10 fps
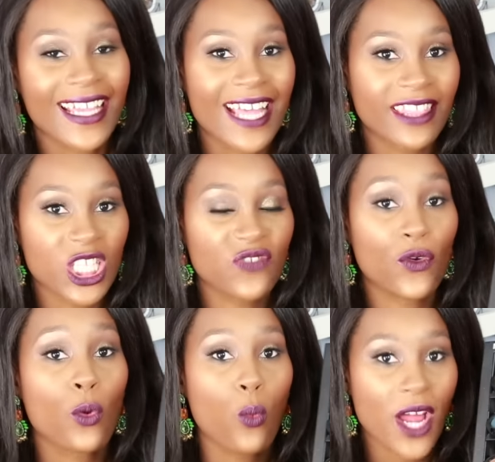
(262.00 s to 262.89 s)
I got this
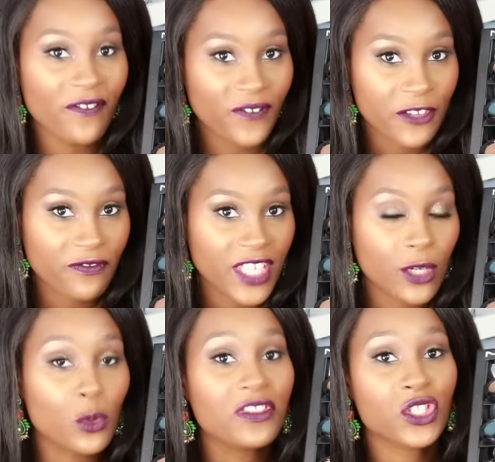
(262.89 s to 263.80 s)
for
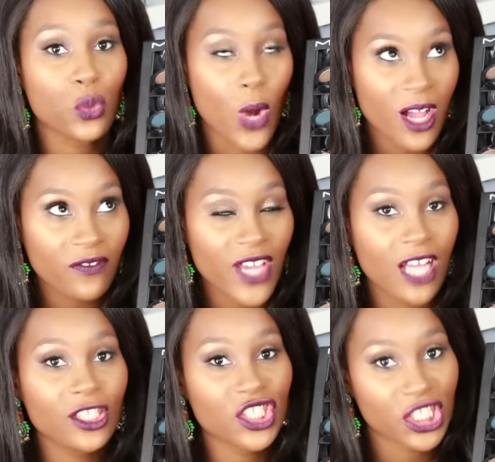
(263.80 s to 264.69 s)
150 with
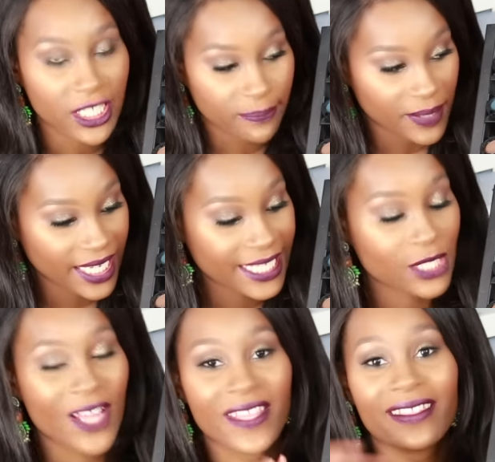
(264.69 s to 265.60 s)
$12 shipping,
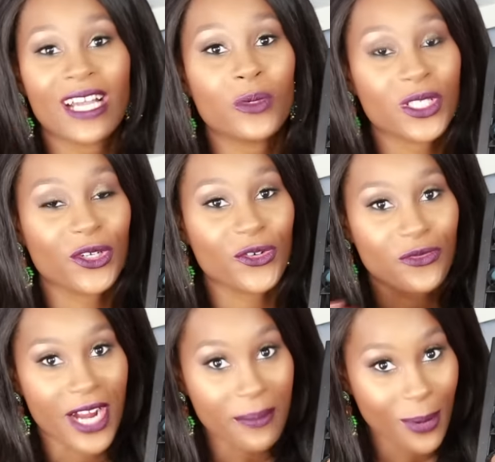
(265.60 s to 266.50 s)
so I think that was a
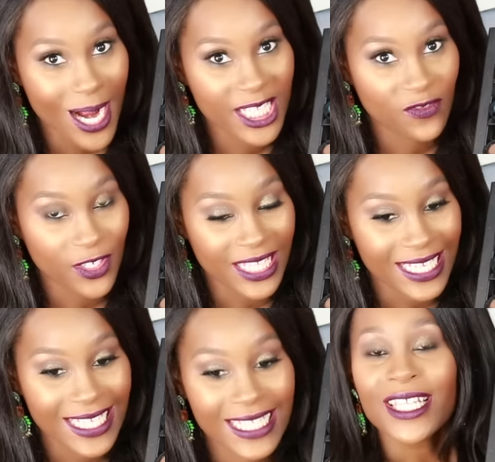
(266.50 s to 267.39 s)
great price for
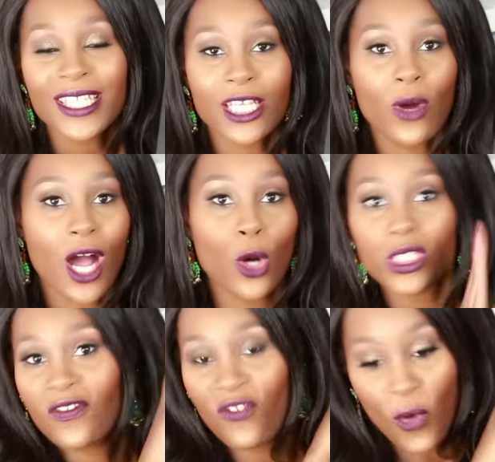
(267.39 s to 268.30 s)
this. So it
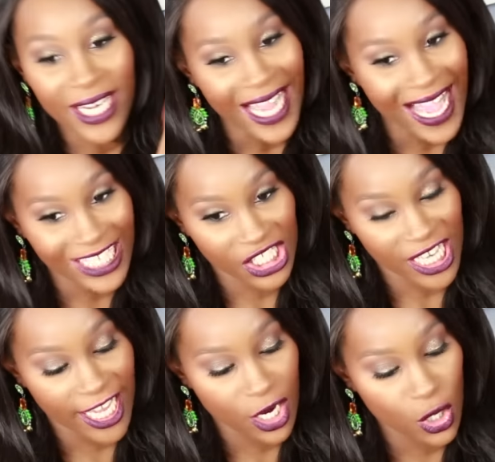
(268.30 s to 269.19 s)
holds 40
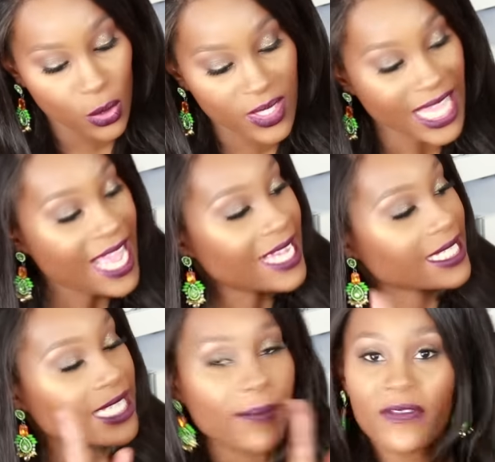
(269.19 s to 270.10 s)
eyeshadows.
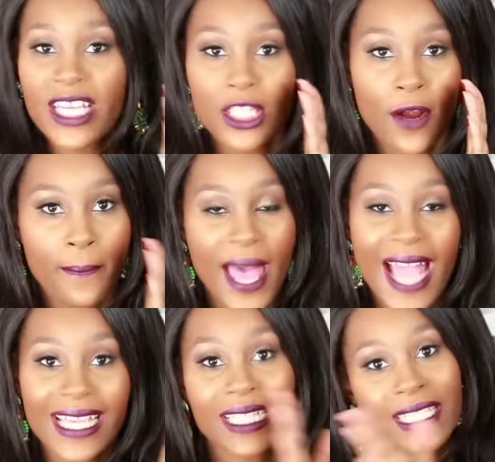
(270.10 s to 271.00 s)
Some of these are
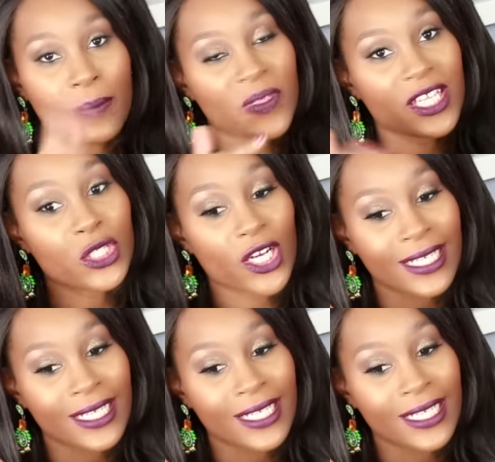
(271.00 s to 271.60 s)
MAC and some of these are